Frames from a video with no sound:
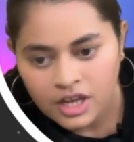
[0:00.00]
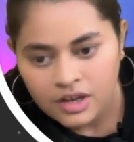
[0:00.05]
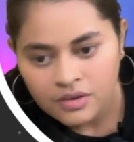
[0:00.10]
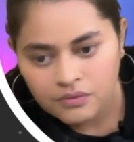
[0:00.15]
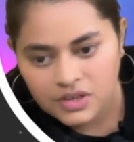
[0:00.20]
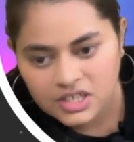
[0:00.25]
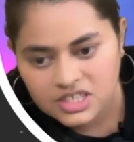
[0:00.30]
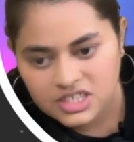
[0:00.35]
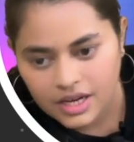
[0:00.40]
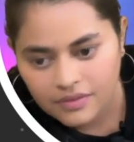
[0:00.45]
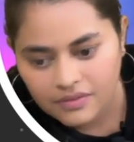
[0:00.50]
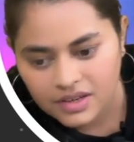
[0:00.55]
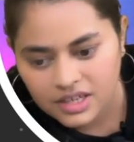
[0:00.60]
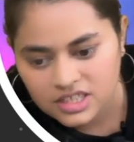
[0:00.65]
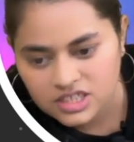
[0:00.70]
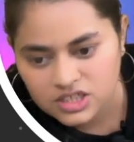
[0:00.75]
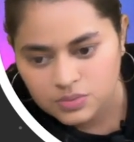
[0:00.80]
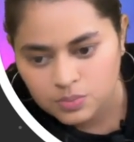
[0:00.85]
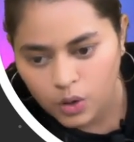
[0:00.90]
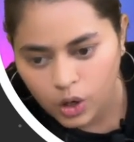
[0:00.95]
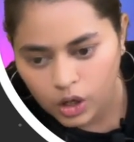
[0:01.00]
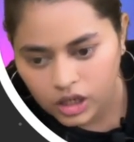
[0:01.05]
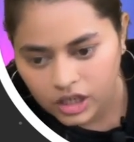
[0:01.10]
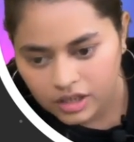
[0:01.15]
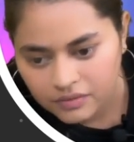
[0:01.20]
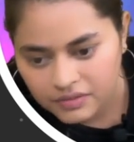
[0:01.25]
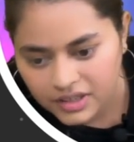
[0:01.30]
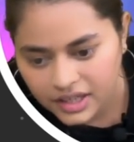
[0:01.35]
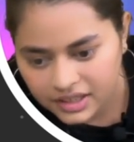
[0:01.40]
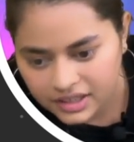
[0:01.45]
Whichever is
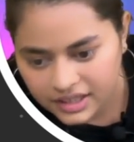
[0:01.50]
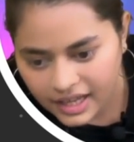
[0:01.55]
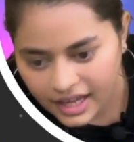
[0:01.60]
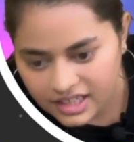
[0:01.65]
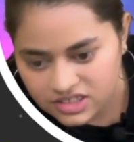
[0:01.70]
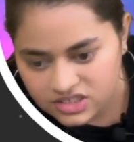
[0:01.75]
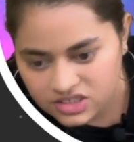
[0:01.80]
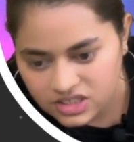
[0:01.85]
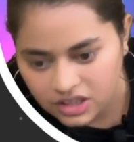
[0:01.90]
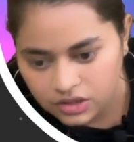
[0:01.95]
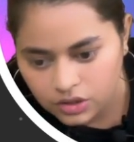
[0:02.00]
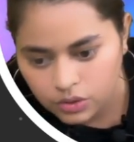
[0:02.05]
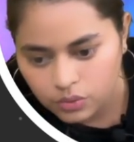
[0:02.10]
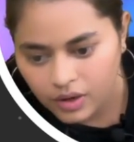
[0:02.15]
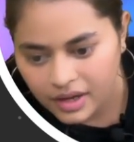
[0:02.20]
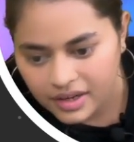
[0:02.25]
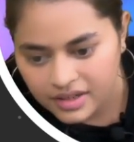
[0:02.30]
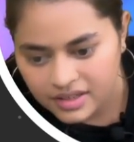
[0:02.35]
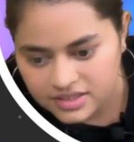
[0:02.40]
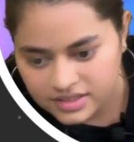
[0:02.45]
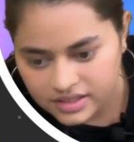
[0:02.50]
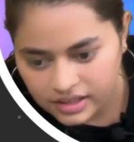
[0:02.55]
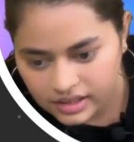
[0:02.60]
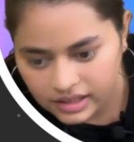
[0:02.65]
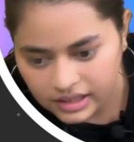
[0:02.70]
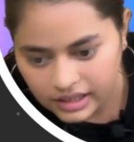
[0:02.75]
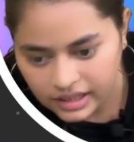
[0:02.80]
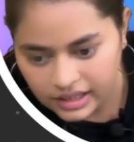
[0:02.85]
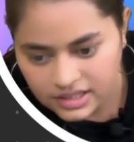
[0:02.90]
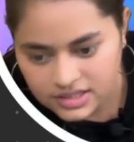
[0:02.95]
smaller, we attached it to our
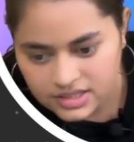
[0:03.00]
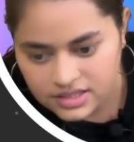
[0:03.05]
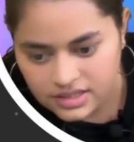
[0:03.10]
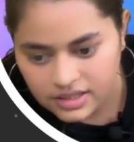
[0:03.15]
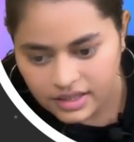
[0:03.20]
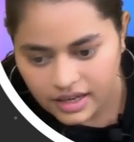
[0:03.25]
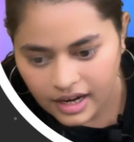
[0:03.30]
result list